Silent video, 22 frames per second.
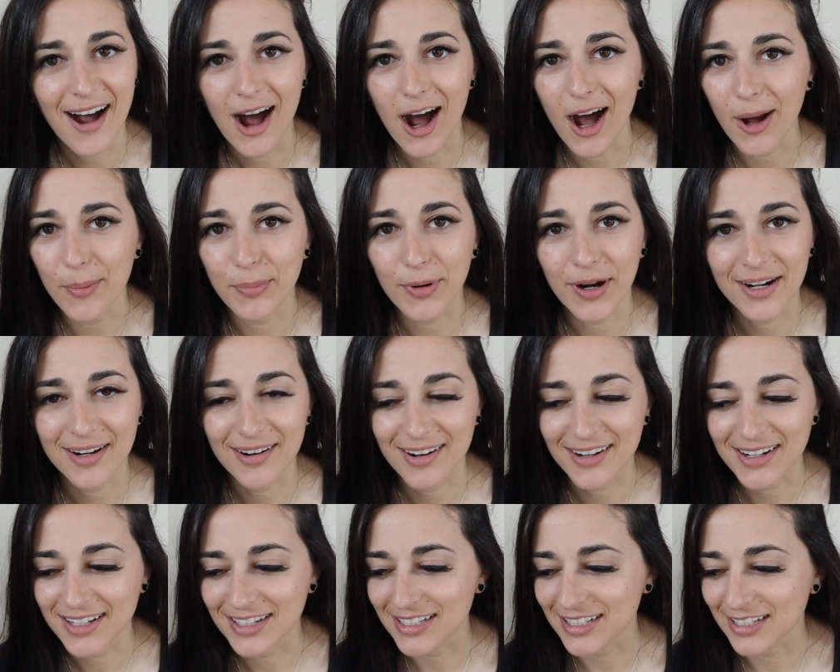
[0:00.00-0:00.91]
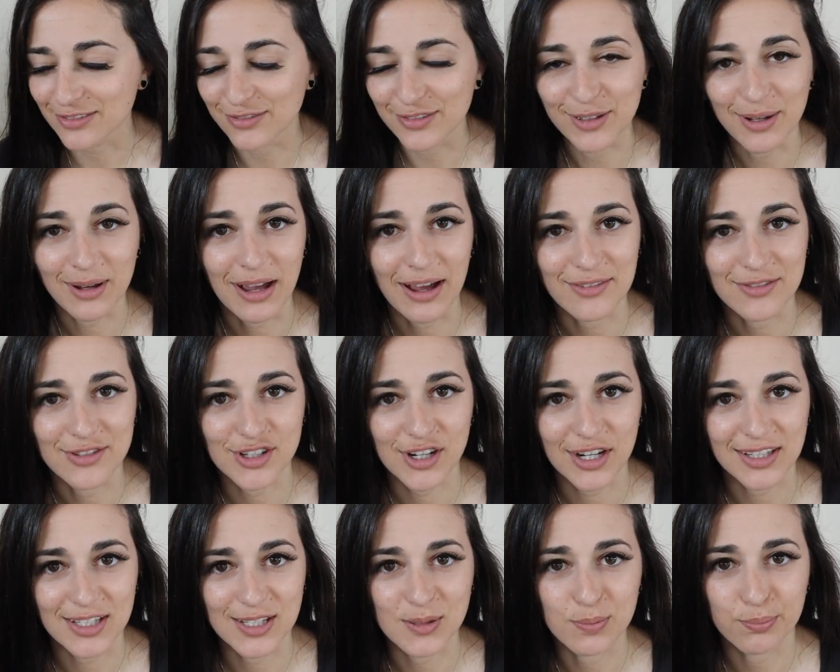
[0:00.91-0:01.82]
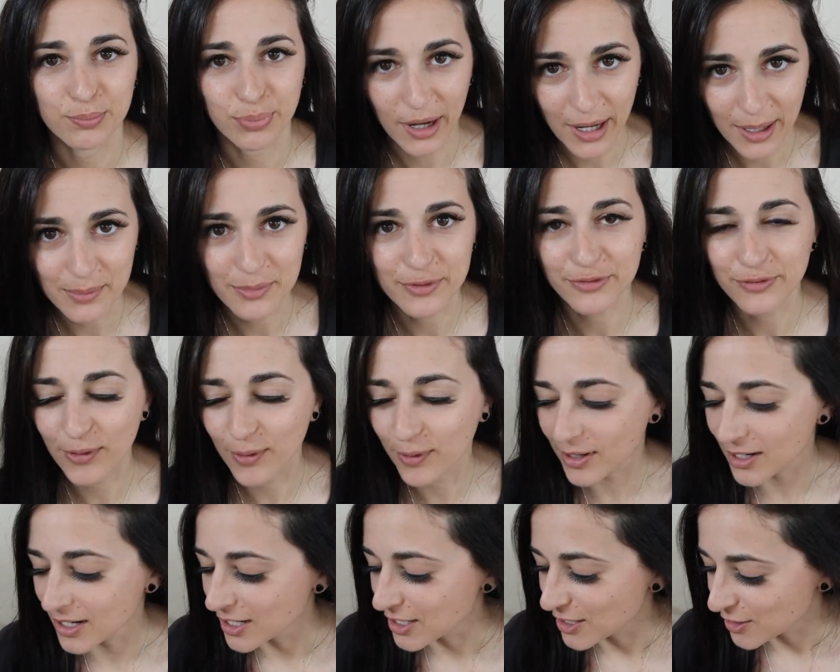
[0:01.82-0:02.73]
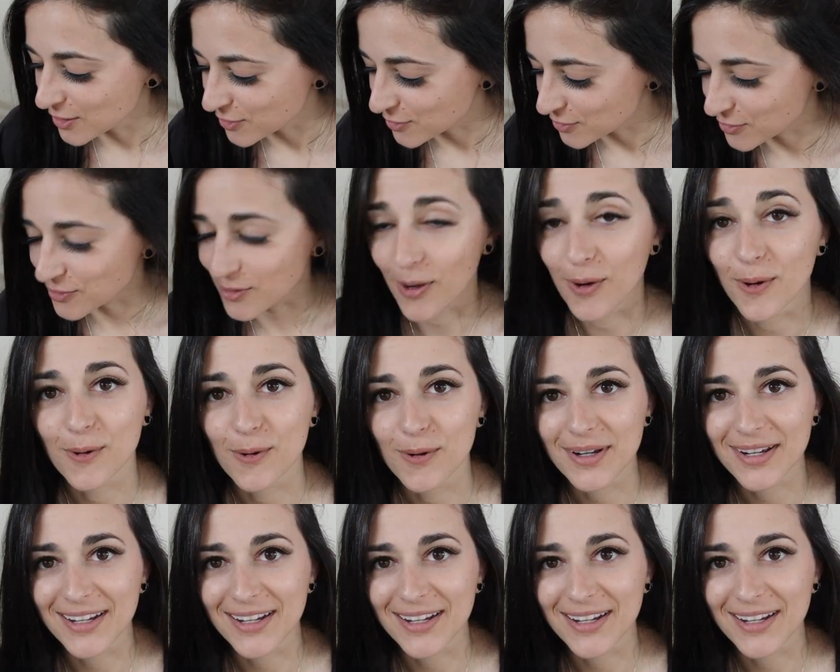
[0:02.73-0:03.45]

hop right on it, even though I haven't tried this brand before. So